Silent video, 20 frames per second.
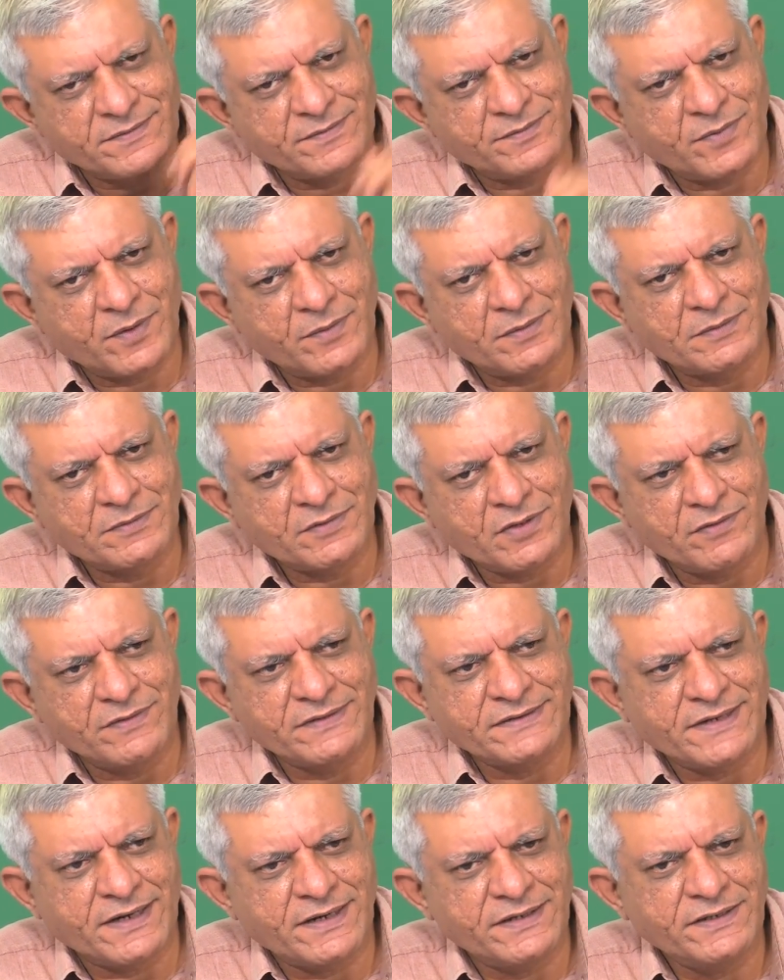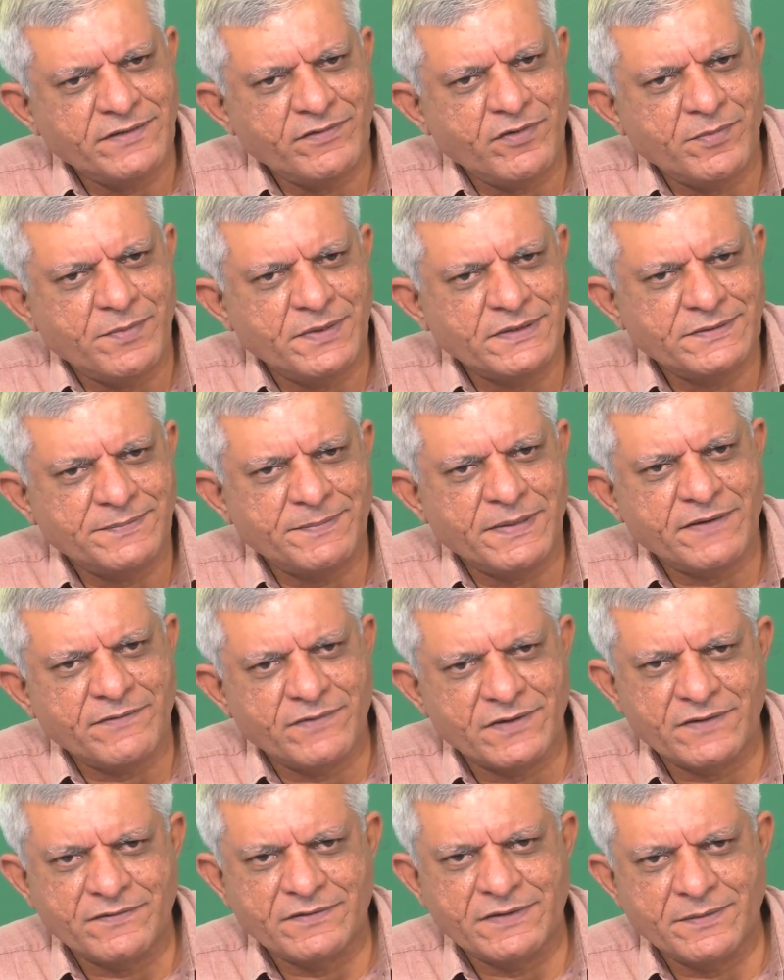problem solving strategy, we may pick
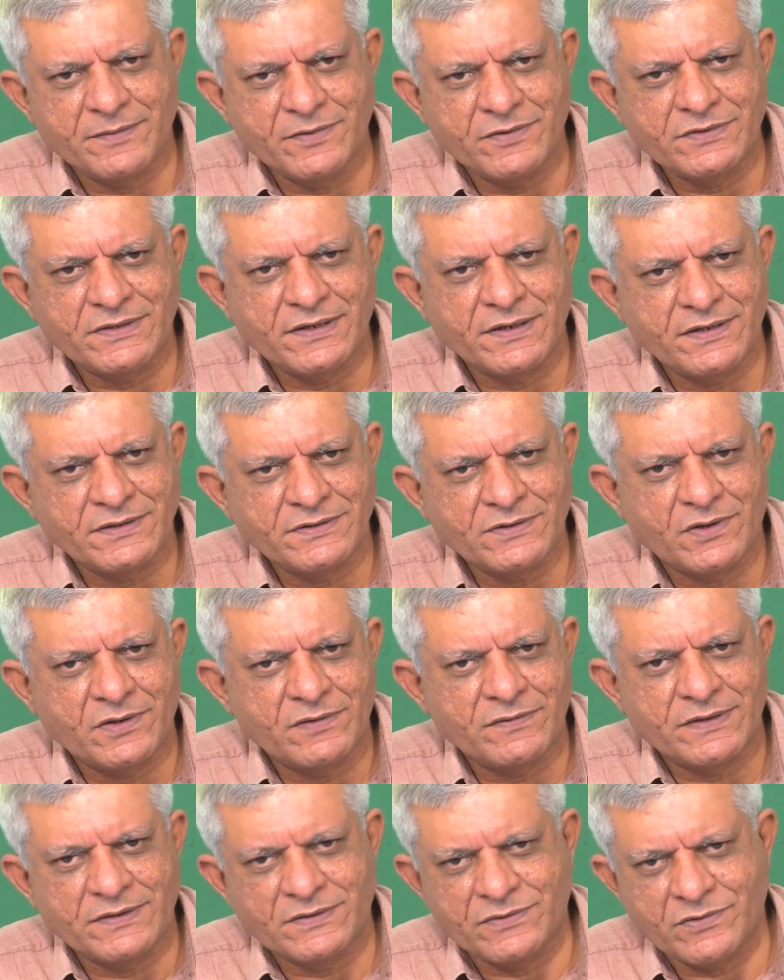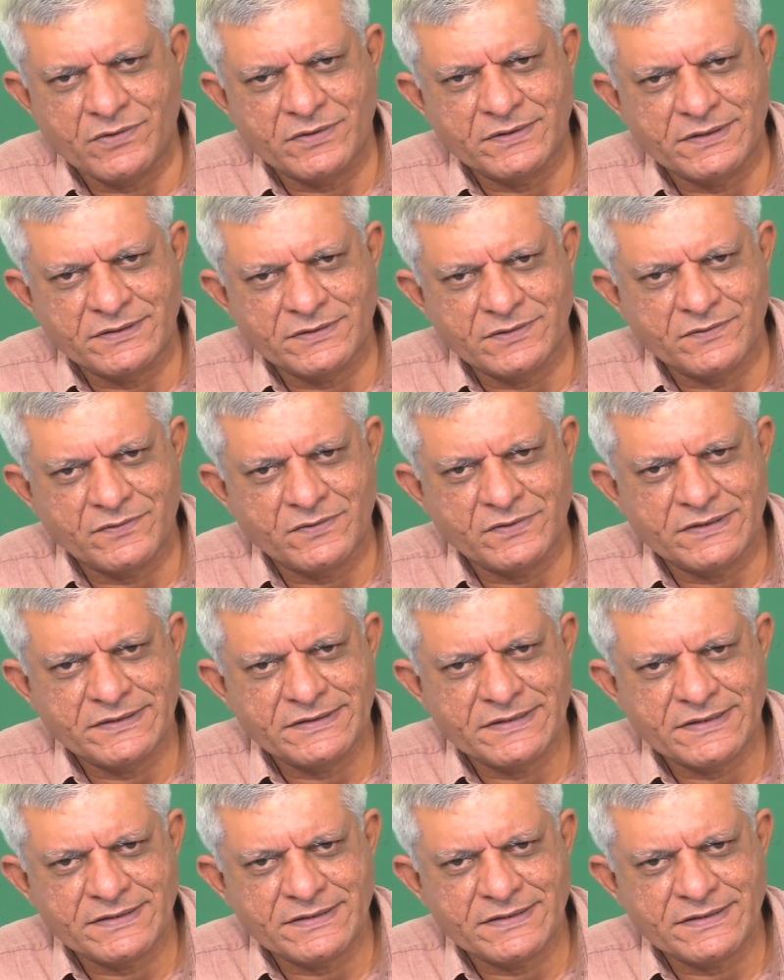one of them using resolve and so on and so forth.